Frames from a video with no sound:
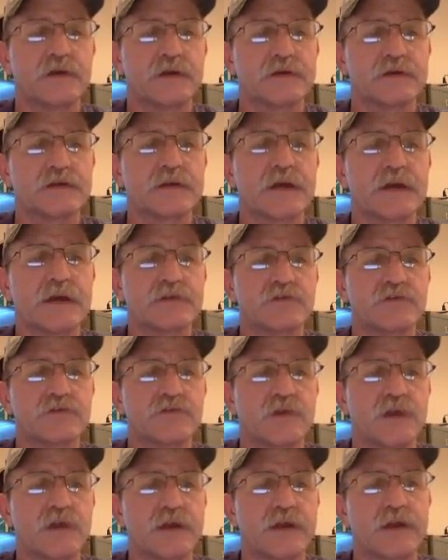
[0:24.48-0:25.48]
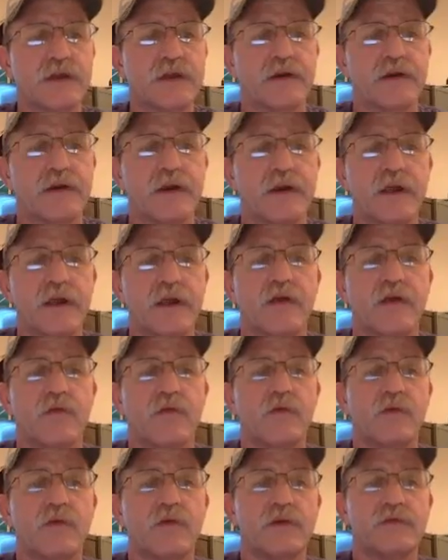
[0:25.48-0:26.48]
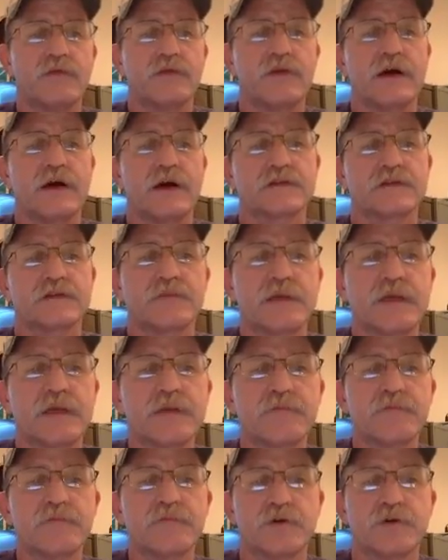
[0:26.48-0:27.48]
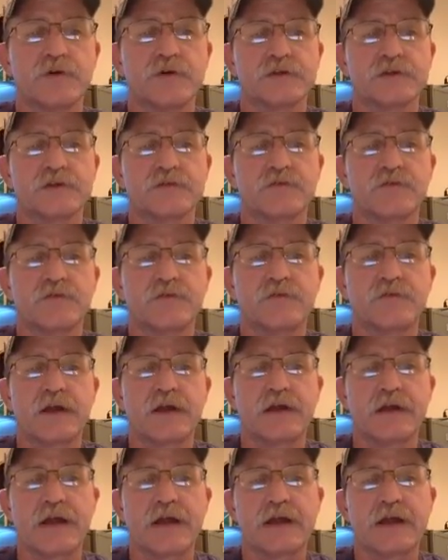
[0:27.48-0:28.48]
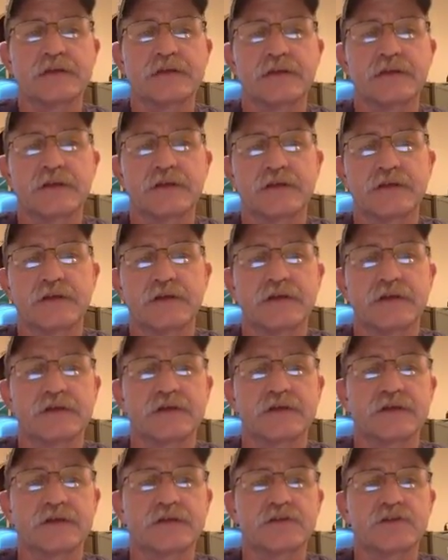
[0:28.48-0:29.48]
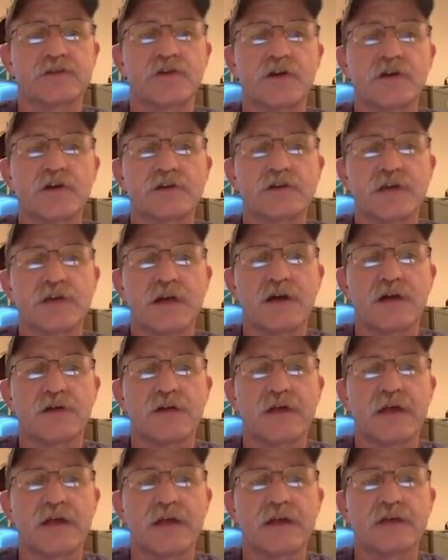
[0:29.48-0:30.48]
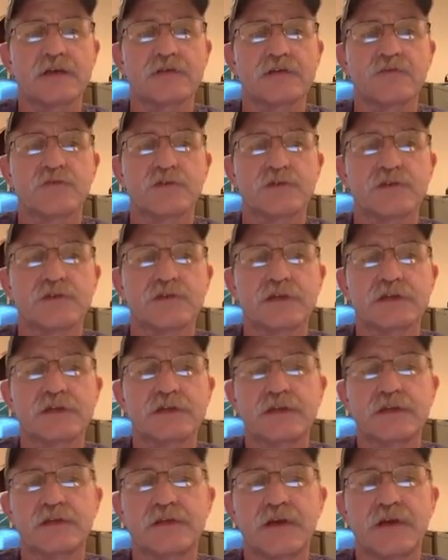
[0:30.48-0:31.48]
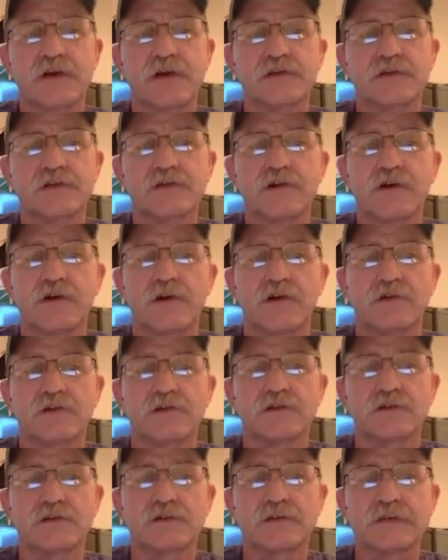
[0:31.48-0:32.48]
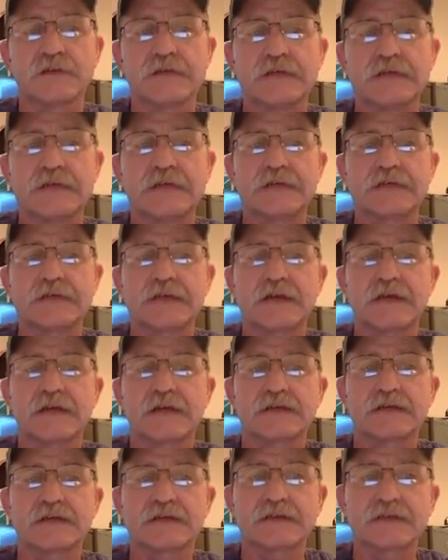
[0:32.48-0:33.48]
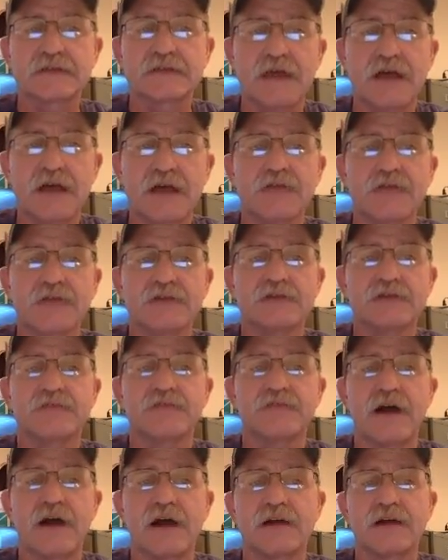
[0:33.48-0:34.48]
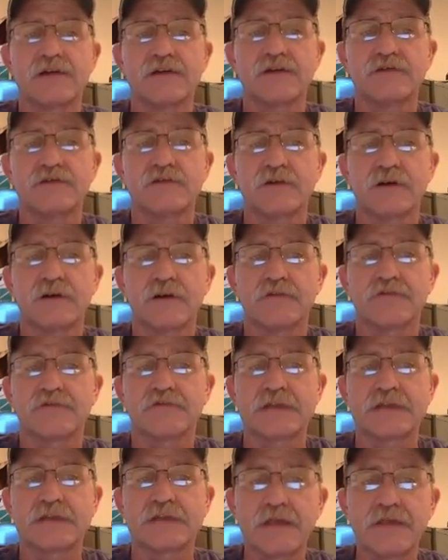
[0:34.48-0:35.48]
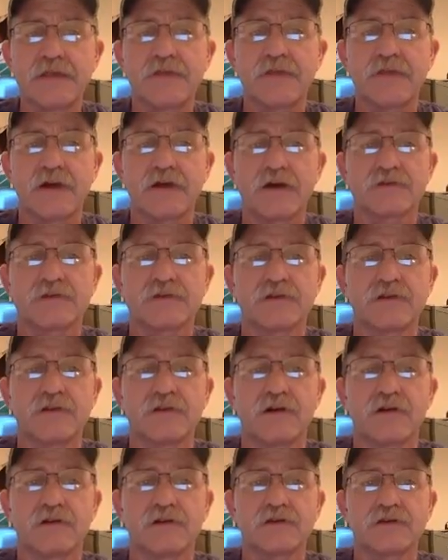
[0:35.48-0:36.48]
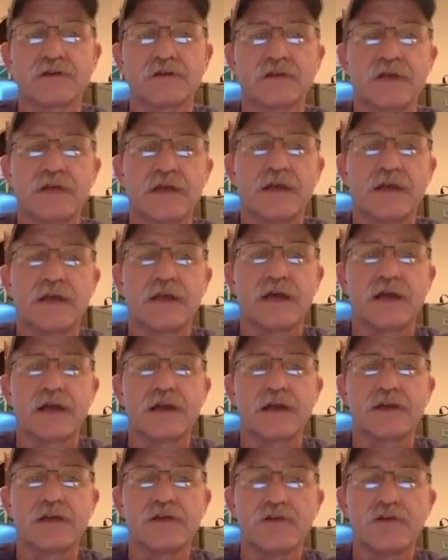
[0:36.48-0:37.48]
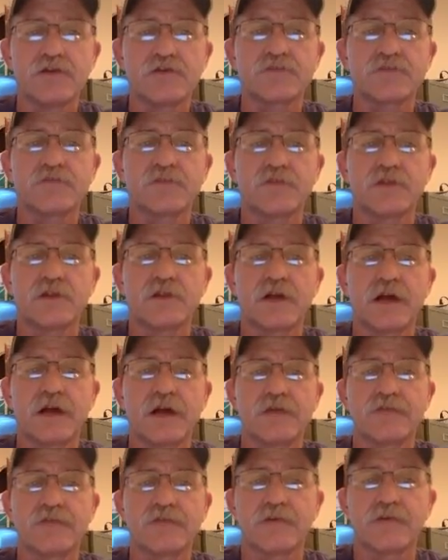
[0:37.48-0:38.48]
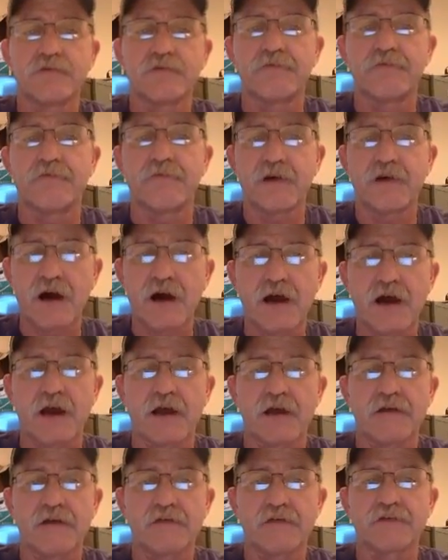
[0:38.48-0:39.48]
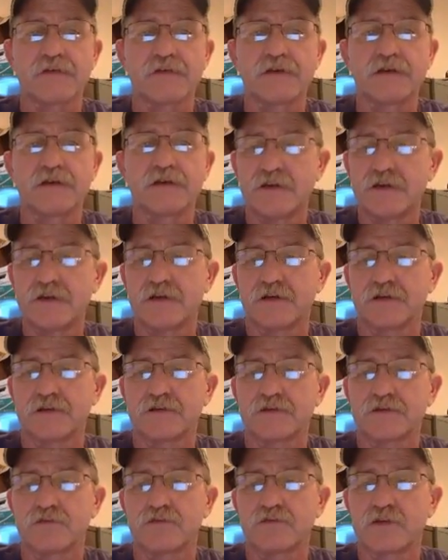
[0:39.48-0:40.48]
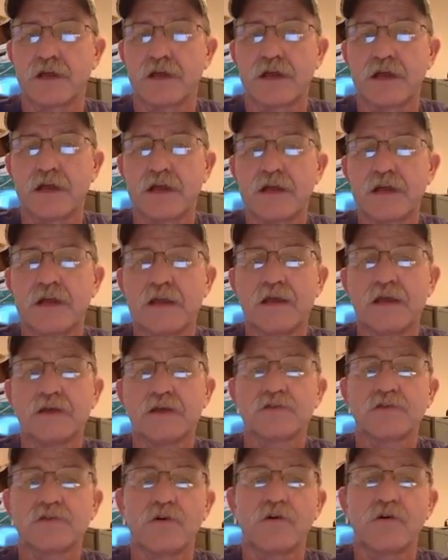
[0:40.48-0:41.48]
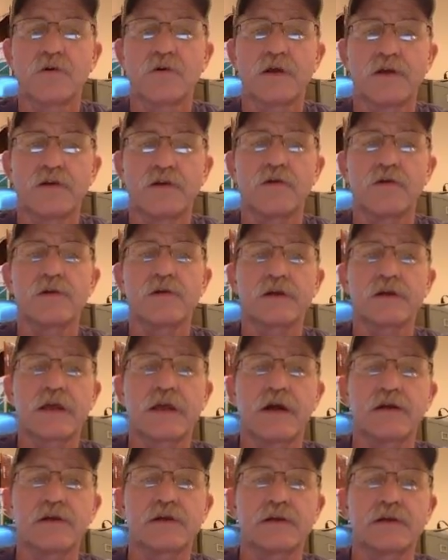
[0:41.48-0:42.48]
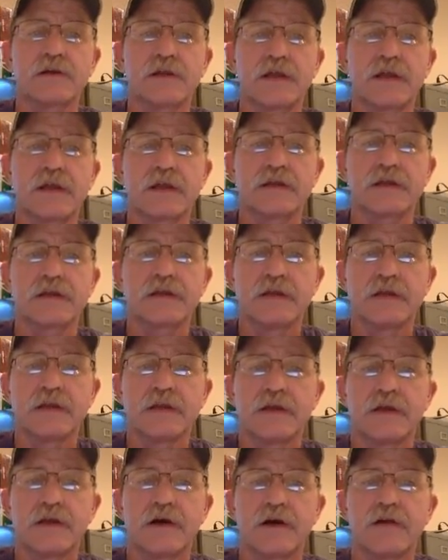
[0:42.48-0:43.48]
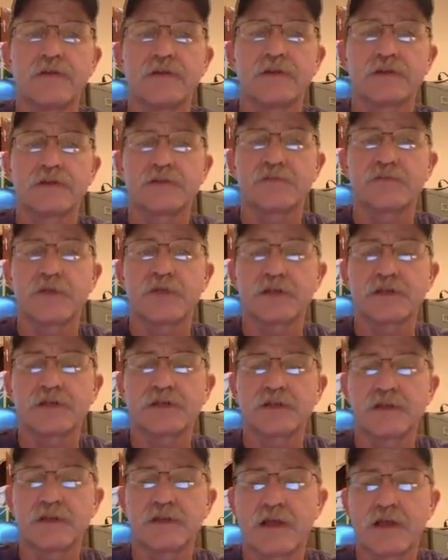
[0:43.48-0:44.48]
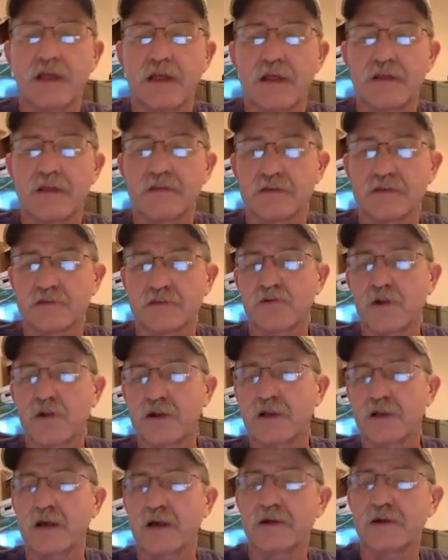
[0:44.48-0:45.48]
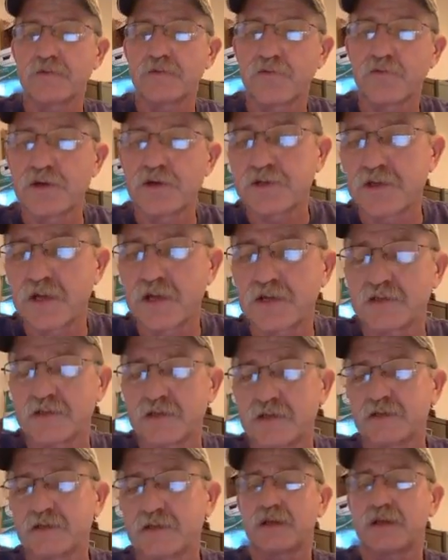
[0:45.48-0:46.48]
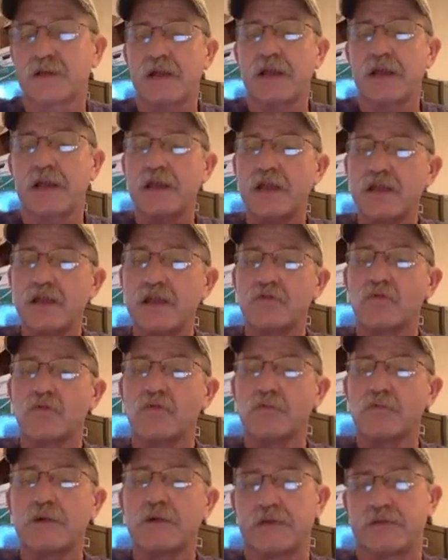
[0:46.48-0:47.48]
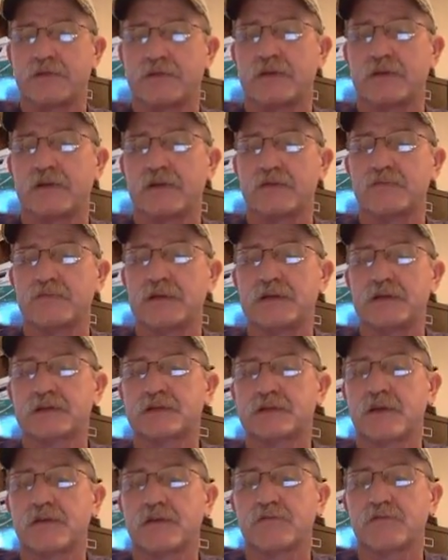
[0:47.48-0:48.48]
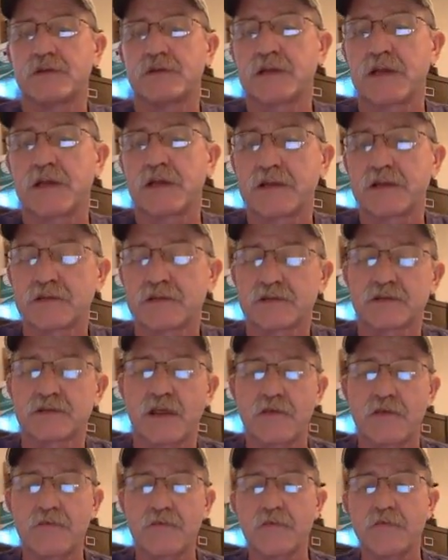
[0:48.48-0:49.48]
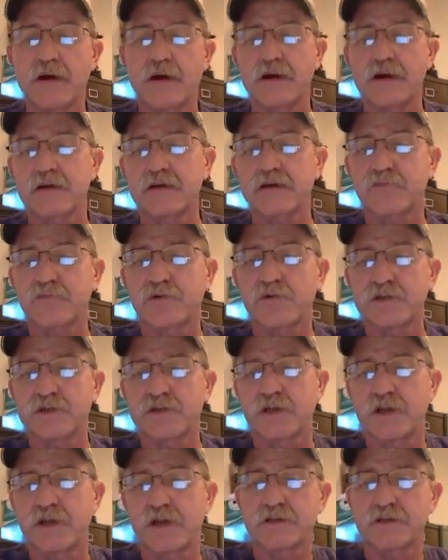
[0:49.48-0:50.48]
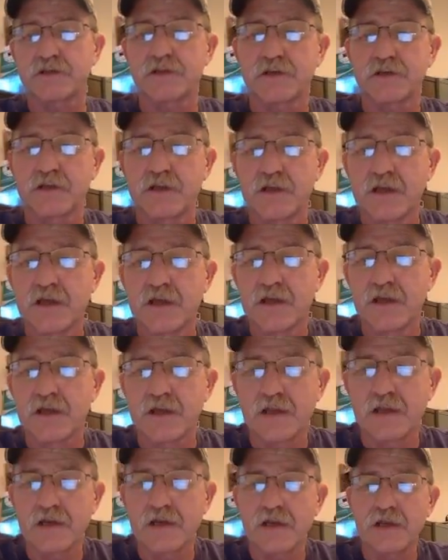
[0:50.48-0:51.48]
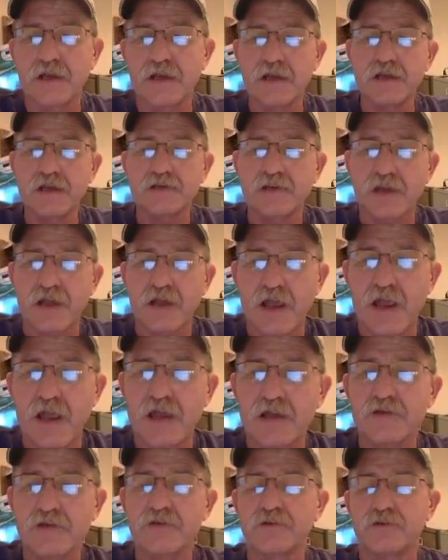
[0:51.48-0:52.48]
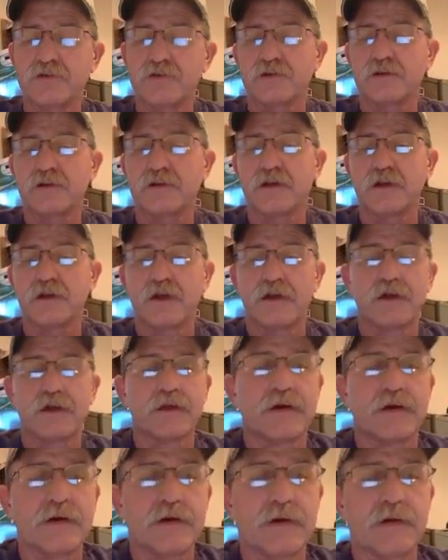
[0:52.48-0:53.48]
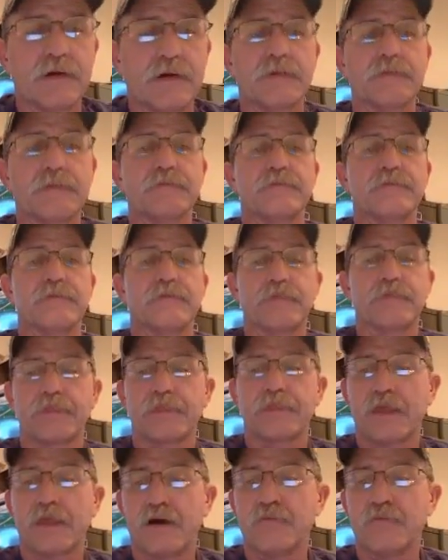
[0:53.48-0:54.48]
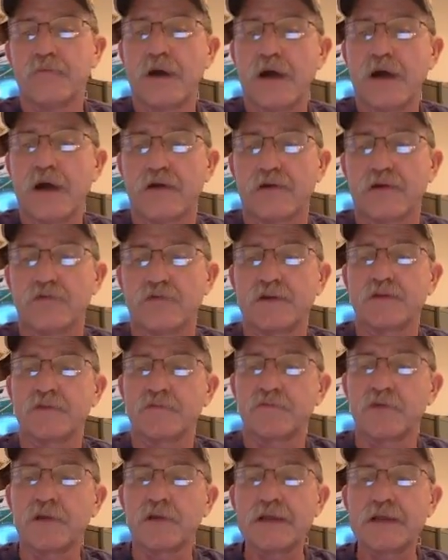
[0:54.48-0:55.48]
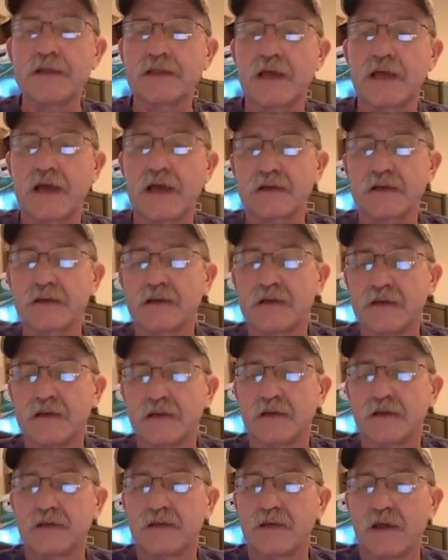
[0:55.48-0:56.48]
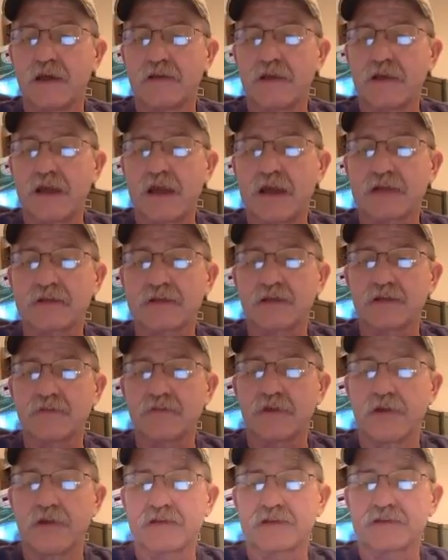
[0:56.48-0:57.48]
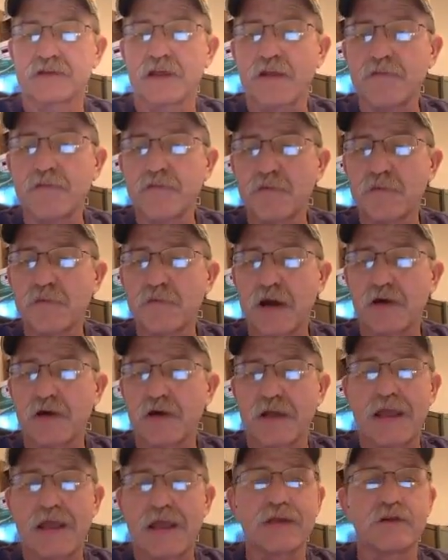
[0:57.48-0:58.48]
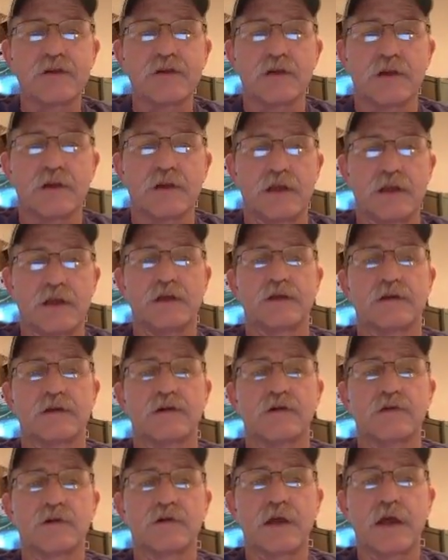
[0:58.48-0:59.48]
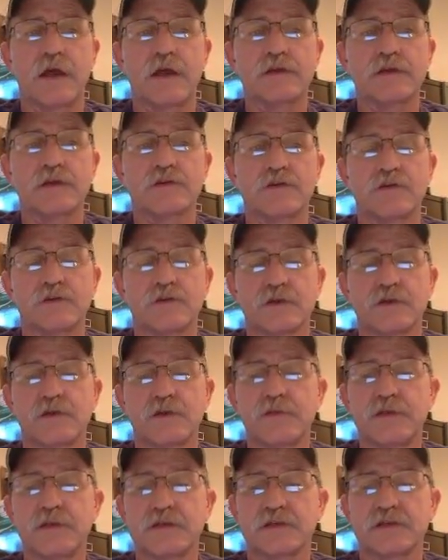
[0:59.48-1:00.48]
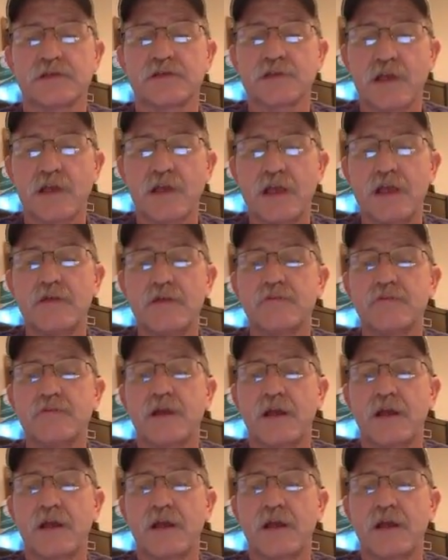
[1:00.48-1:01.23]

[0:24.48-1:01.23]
schedule right here. We've got some inputs. We've got an asset that starts out and it's worth $60,000. It's got a salvage value of $10,000 and a useful life of 5 years. Okay, so in order to calculate on this spreadsheet, the straight line depreciation is an equal method. It means that we take the same amount of depreciation in each annual amount. We deplete that asset by the same amount annually. Okay, so it's going to be the same